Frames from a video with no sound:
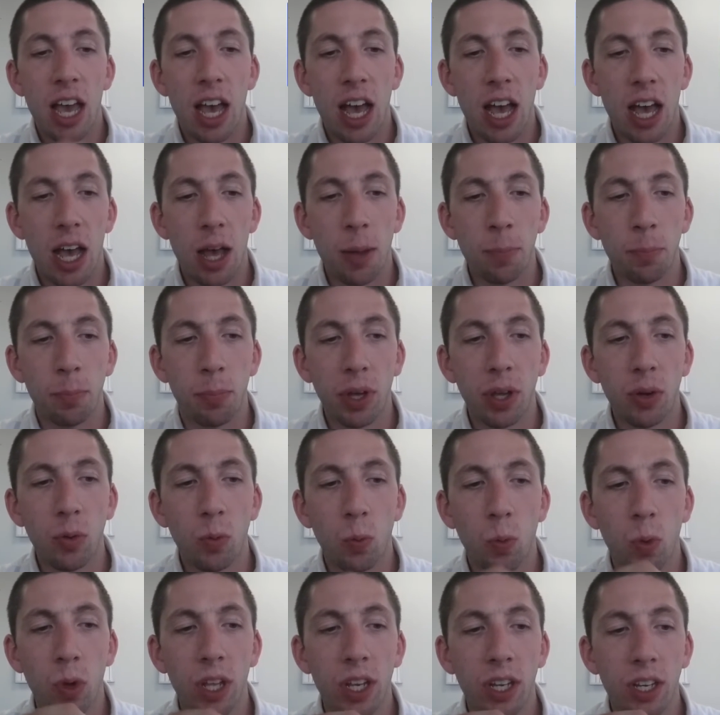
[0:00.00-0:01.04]
But
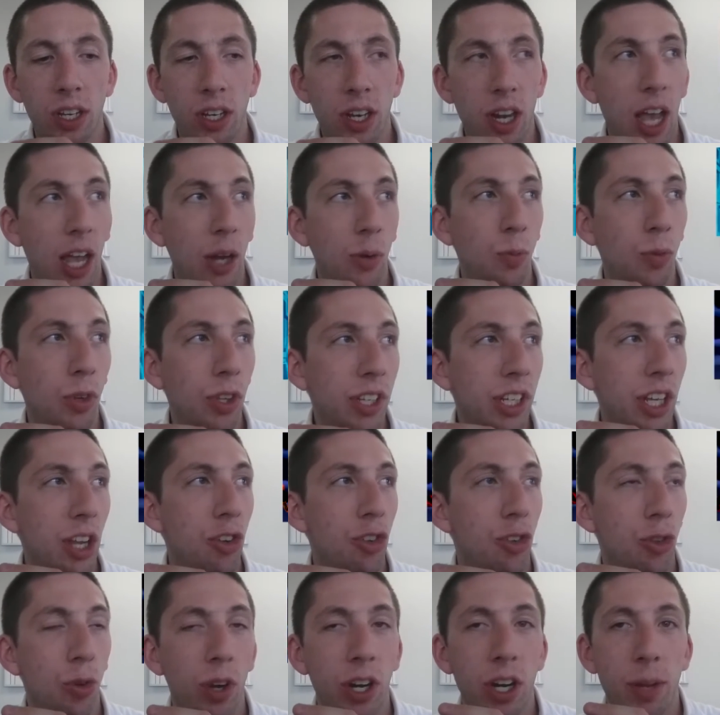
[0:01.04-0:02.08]
what I really
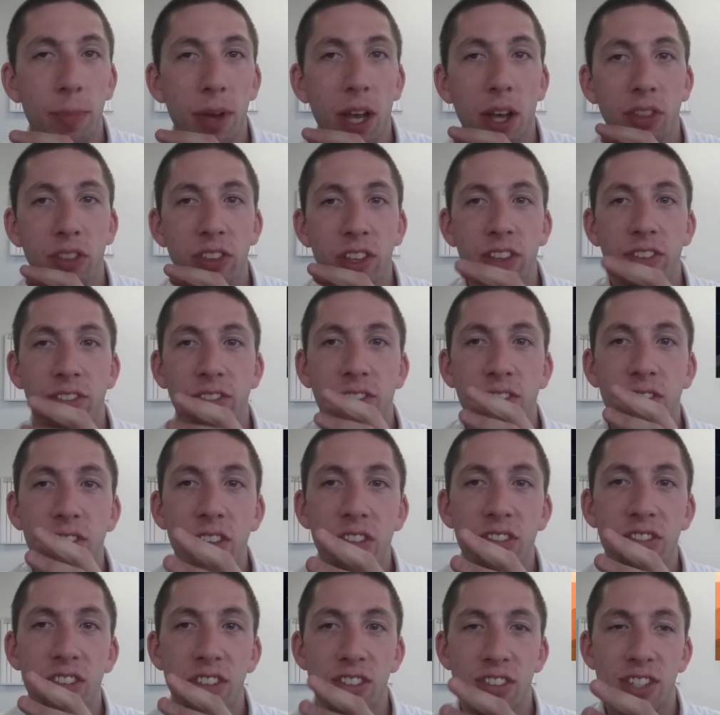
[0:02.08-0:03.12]
enjoyed about
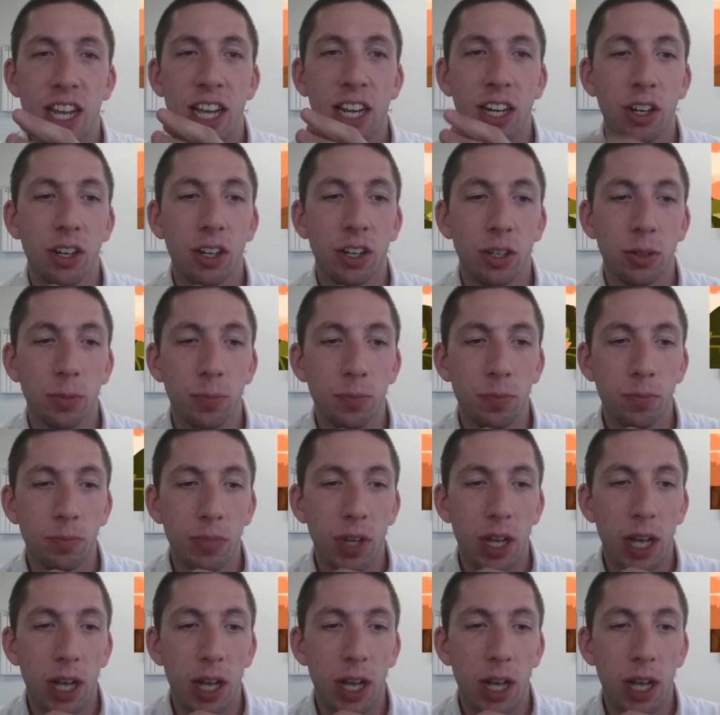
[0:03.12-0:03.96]
this entire